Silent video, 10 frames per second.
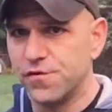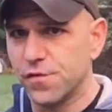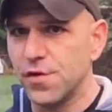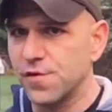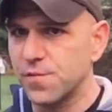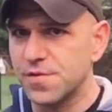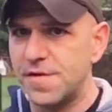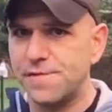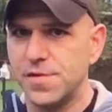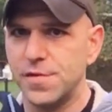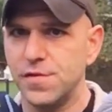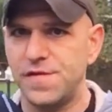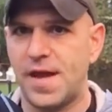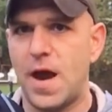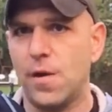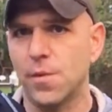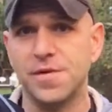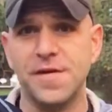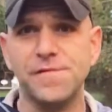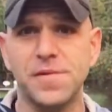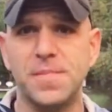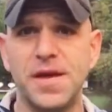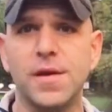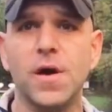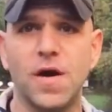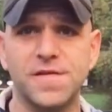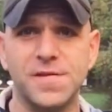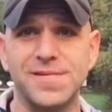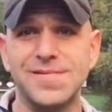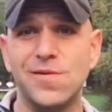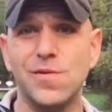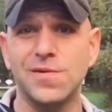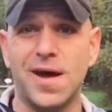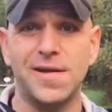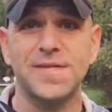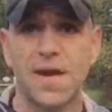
drills we're definitely losing out and we're definitely being costed a whole lot of so time.